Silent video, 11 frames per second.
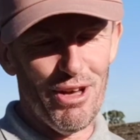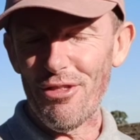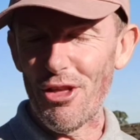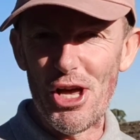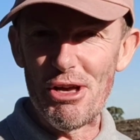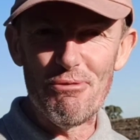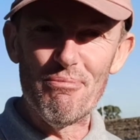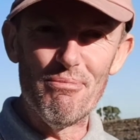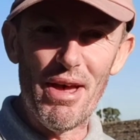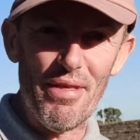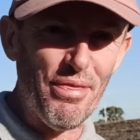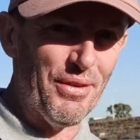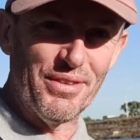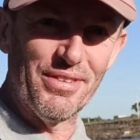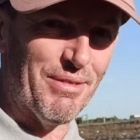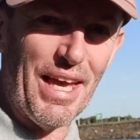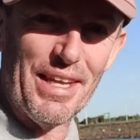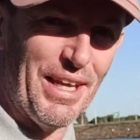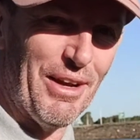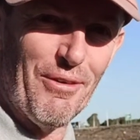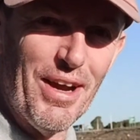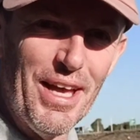other methods of getting
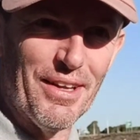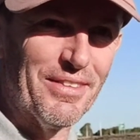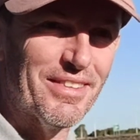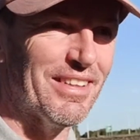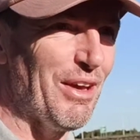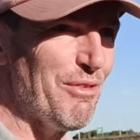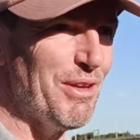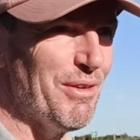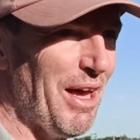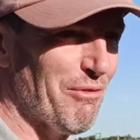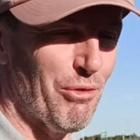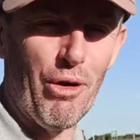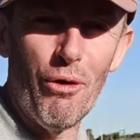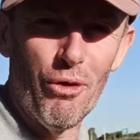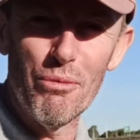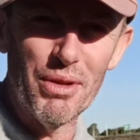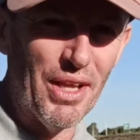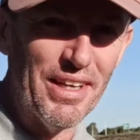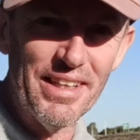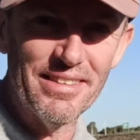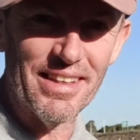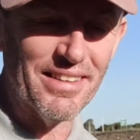around, so if you have
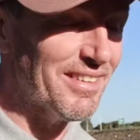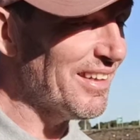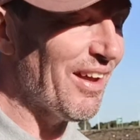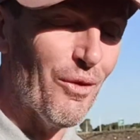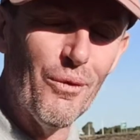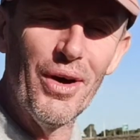rollerblades, that's another